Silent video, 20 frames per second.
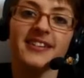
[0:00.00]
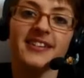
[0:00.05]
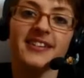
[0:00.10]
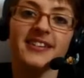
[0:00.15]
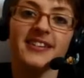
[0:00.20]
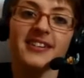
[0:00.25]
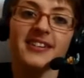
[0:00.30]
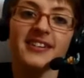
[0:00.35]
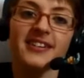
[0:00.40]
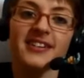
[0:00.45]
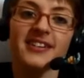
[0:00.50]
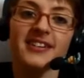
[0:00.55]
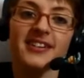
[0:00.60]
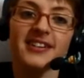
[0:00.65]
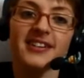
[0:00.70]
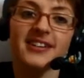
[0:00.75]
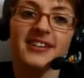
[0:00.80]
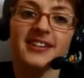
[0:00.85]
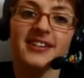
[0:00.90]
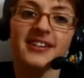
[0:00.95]

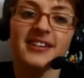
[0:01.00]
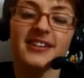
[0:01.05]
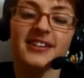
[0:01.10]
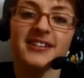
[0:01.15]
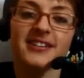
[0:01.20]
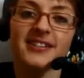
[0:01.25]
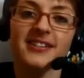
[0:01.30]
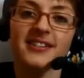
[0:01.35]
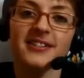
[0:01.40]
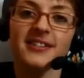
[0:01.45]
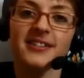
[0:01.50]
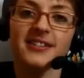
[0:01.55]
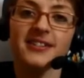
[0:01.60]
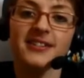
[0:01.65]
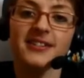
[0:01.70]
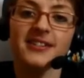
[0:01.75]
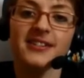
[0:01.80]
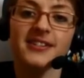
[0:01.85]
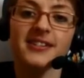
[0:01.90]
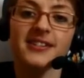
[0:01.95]

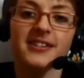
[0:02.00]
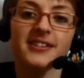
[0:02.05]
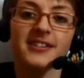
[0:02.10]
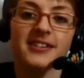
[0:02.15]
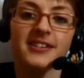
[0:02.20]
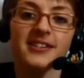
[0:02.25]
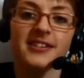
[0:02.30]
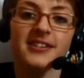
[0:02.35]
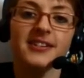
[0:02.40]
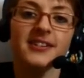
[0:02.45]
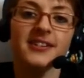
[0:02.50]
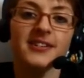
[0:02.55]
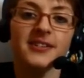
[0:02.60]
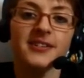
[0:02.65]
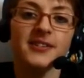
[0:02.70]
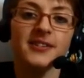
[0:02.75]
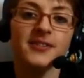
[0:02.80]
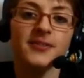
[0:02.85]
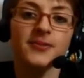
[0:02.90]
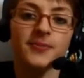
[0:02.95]

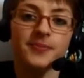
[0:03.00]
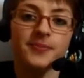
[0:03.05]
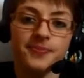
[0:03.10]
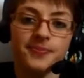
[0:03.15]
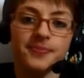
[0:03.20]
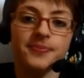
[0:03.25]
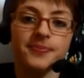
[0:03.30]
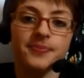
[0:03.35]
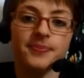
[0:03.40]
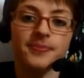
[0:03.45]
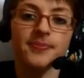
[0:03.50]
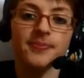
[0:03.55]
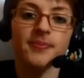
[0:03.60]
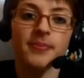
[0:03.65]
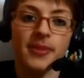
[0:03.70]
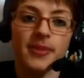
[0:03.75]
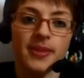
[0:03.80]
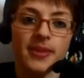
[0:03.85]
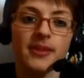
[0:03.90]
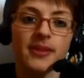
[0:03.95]

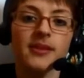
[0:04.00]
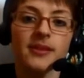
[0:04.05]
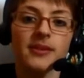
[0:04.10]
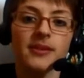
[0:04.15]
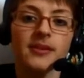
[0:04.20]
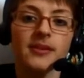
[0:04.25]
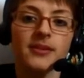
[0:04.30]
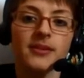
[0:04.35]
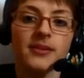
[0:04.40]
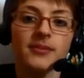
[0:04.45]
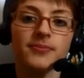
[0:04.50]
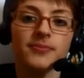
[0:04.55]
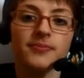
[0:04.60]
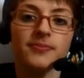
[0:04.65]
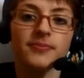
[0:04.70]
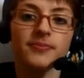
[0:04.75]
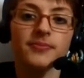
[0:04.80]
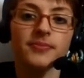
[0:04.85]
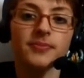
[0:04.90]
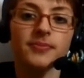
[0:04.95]

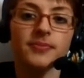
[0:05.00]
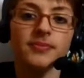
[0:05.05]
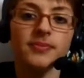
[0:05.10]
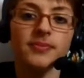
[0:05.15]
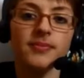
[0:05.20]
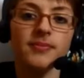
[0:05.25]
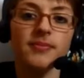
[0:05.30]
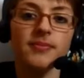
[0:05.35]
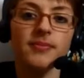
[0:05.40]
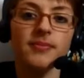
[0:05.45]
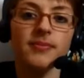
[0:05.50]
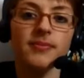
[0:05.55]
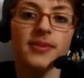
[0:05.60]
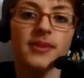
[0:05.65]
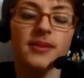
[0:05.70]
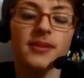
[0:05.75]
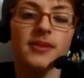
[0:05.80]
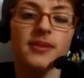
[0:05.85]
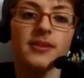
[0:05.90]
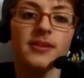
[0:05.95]

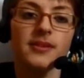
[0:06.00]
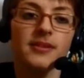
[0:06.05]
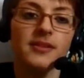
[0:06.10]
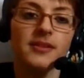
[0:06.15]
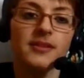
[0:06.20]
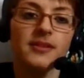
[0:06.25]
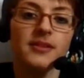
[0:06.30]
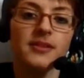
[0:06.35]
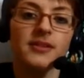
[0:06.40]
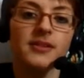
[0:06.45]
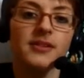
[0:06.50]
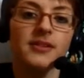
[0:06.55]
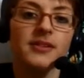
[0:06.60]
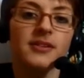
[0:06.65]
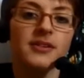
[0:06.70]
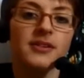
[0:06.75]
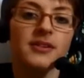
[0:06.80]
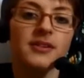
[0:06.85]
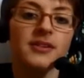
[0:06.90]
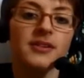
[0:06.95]

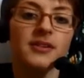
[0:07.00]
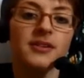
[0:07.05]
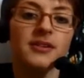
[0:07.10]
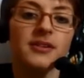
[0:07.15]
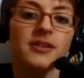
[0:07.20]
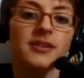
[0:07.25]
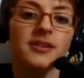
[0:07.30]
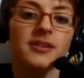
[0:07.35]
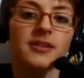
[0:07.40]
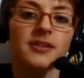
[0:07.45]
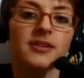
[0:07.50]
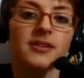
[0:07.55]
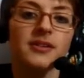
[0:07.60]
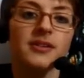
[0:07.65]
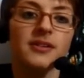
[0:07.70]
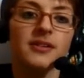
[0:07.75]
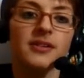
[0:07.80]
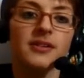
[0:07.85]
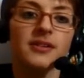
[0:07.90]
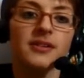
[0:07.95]

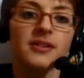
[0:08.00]
This person isn't speaking.